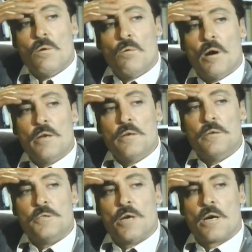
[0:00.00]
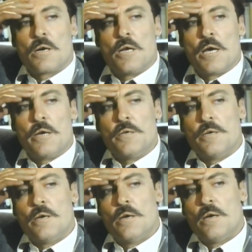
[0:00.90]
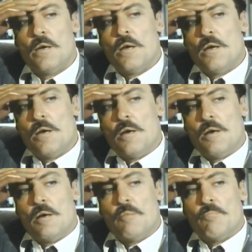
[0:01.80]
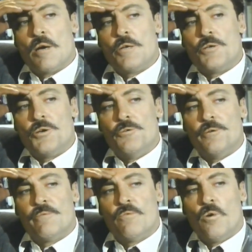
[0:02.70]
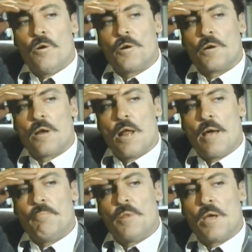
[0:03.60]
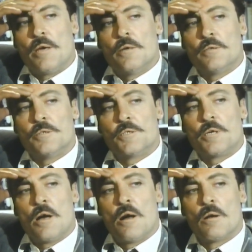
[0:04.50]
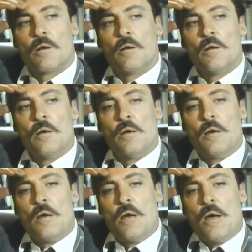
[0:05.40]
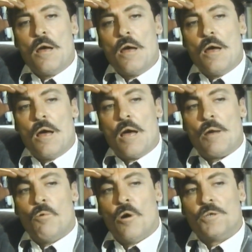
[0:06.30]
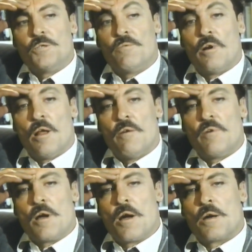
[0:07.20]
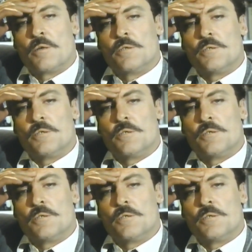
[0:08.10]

One dark night, my Tudor Ford climbed the hill's skull. I watched for love cars.